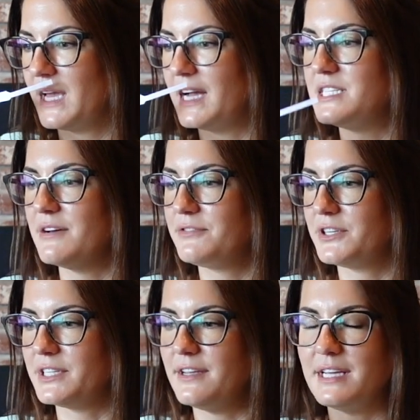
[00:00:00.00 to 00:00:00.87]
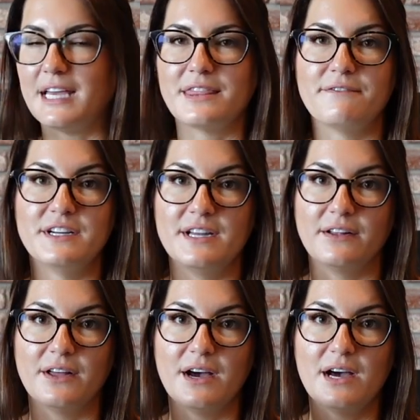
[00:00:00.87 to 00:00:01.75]
I definitely get the
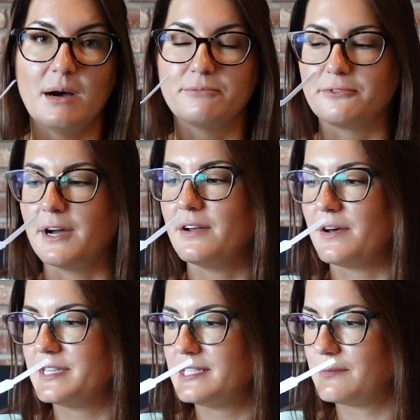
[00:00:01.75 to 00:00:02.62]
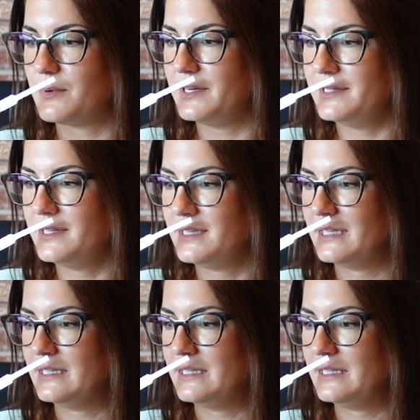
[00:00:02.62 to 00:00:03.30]
vanilla up front on this one,